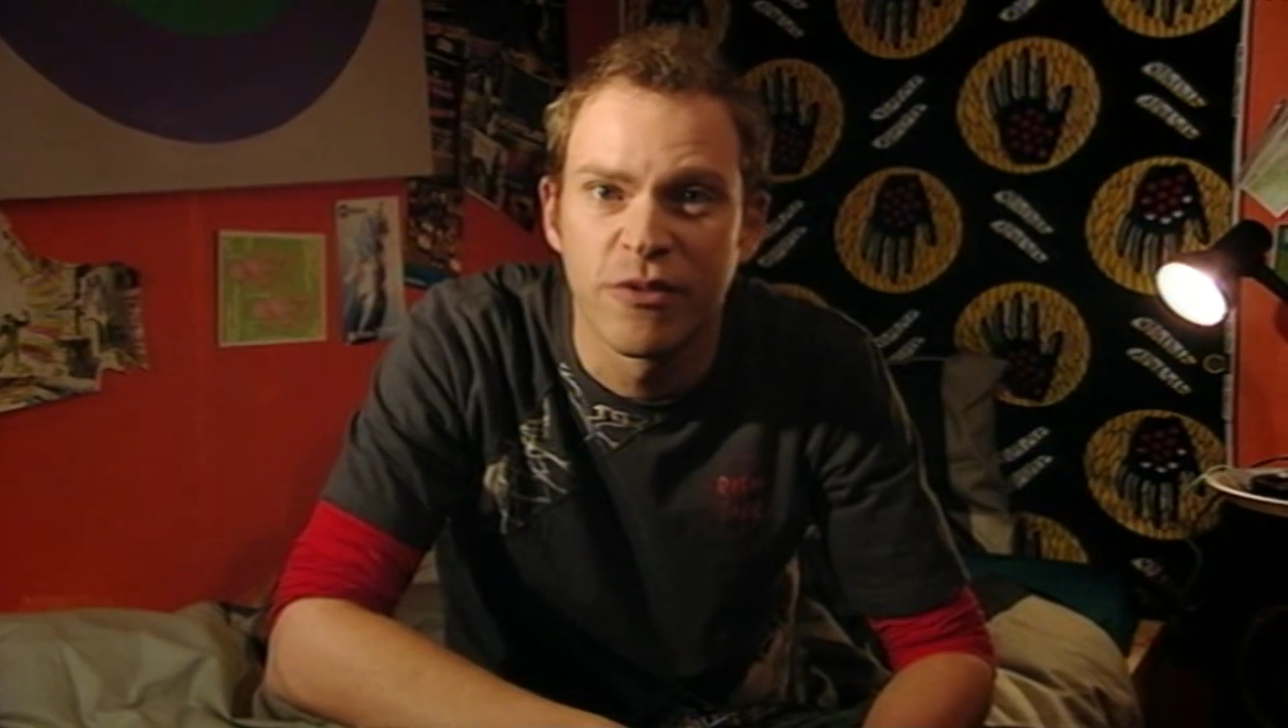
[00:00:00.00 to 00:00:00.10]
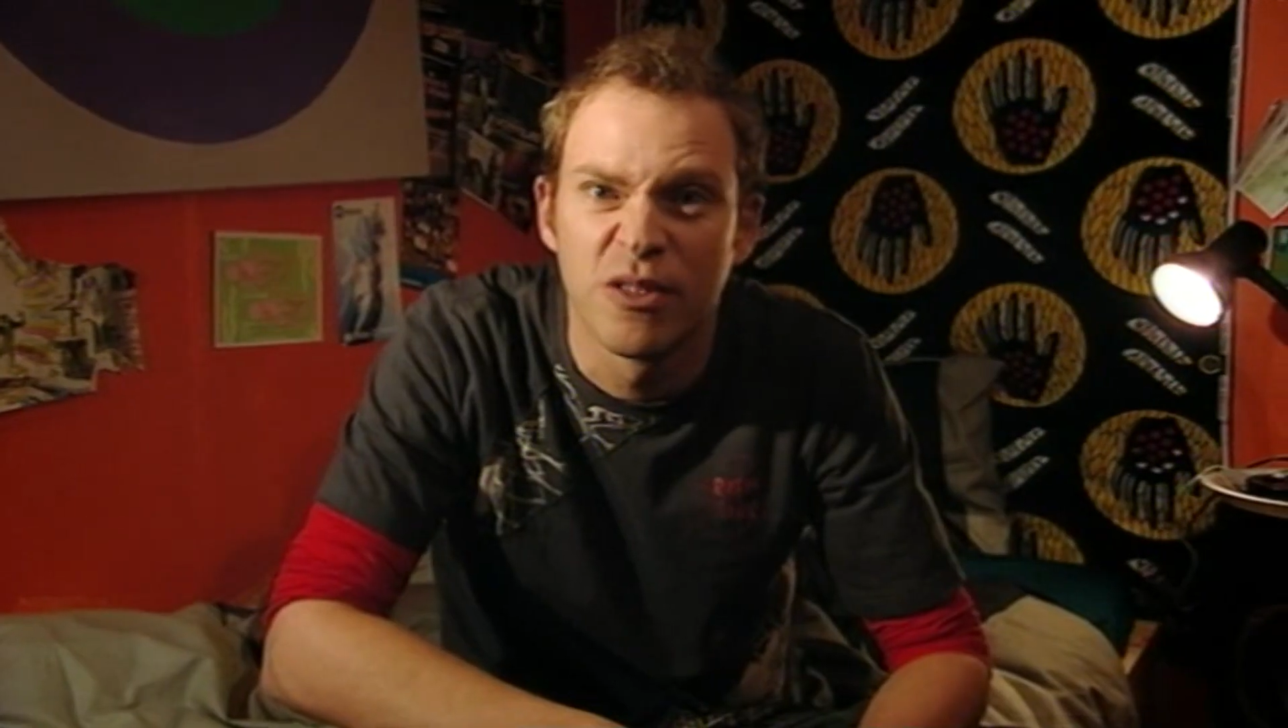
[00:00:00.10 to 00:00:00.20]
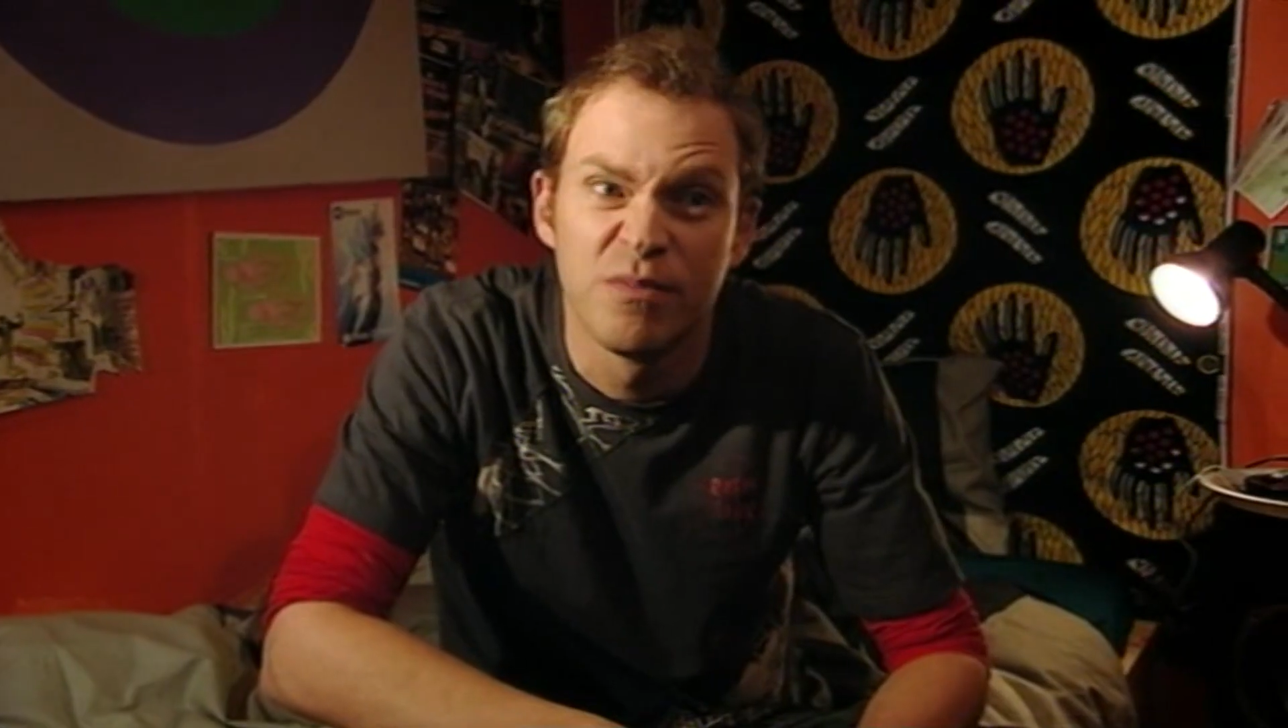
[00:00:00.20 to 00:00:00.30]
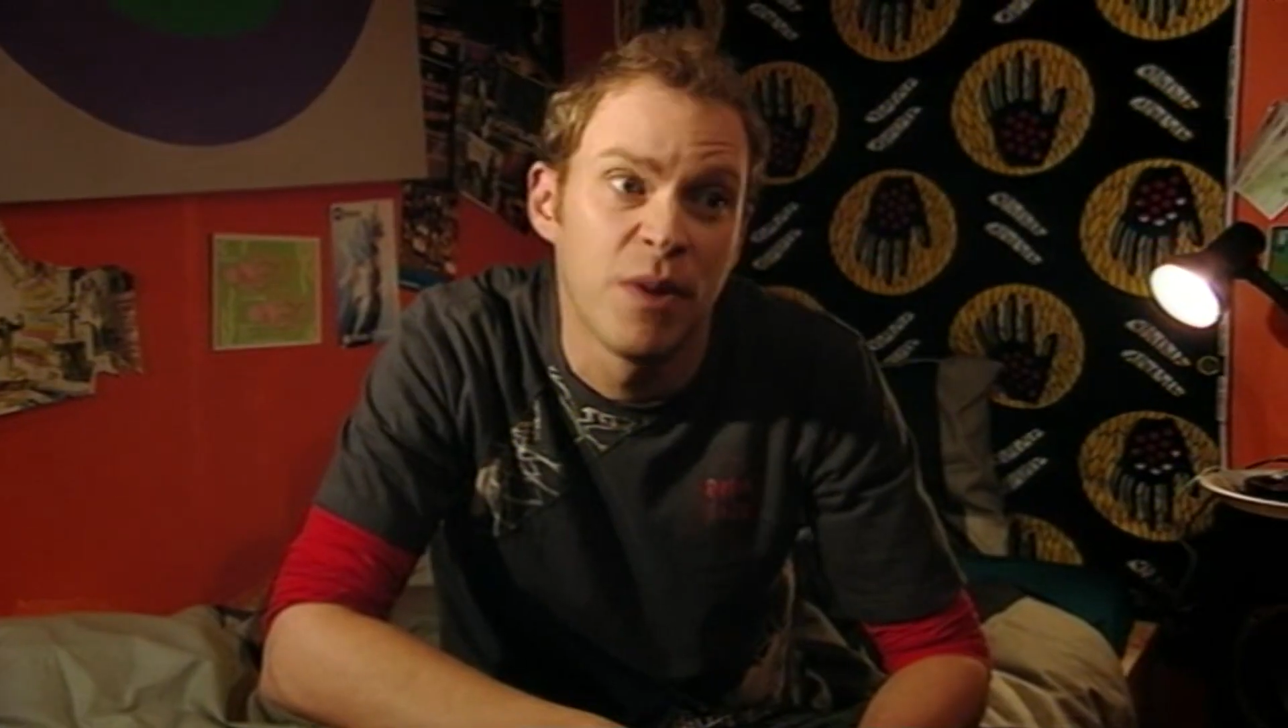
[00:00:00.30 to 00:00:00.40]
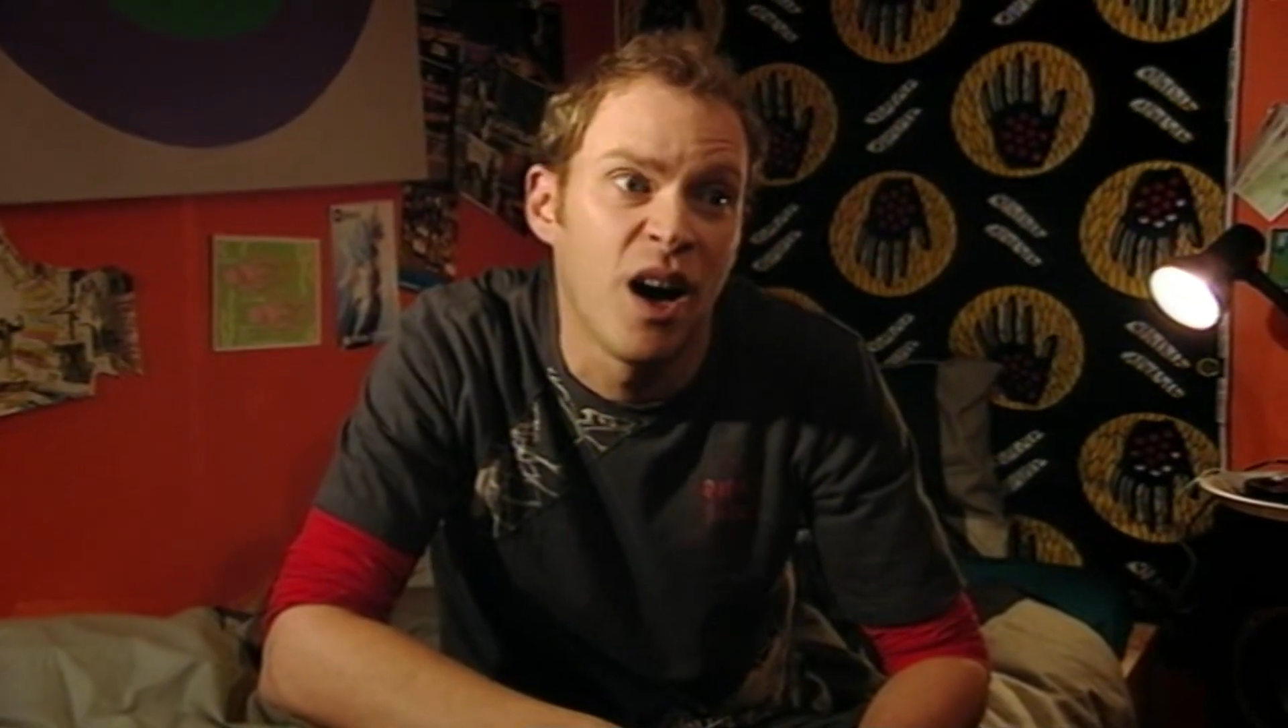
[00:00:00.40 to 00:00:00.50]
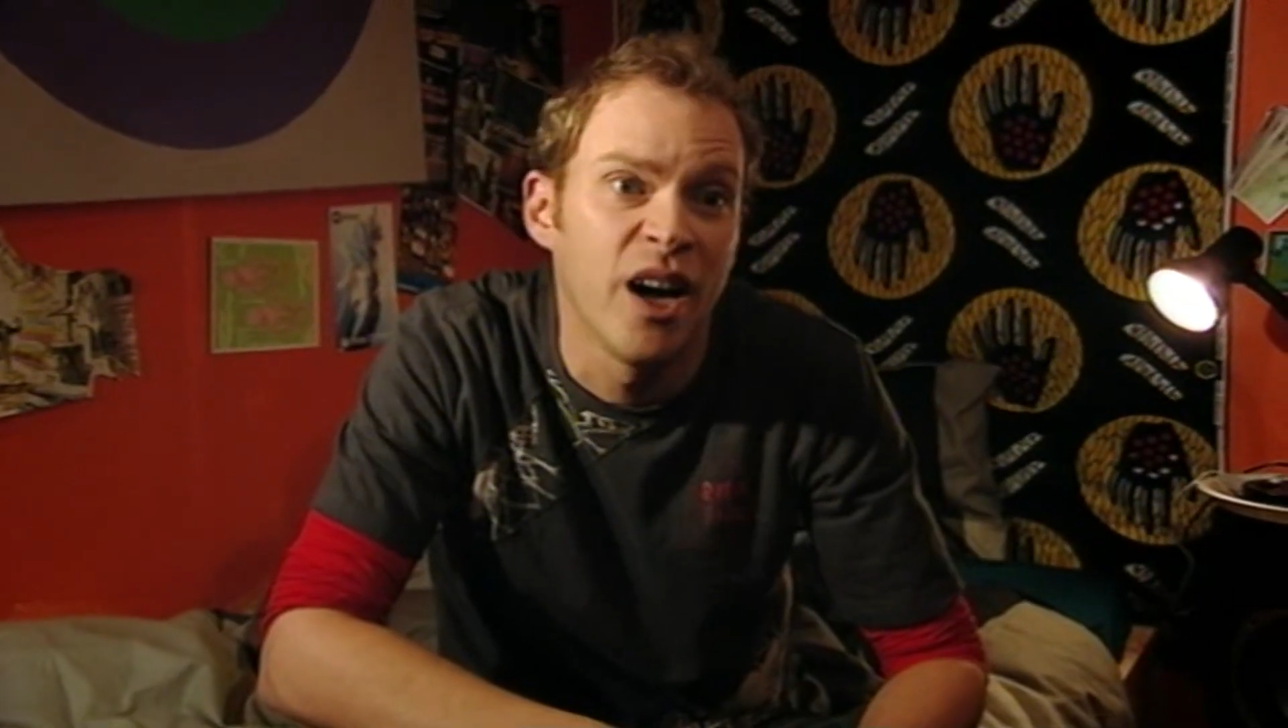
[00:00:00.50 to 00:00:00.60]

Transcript: from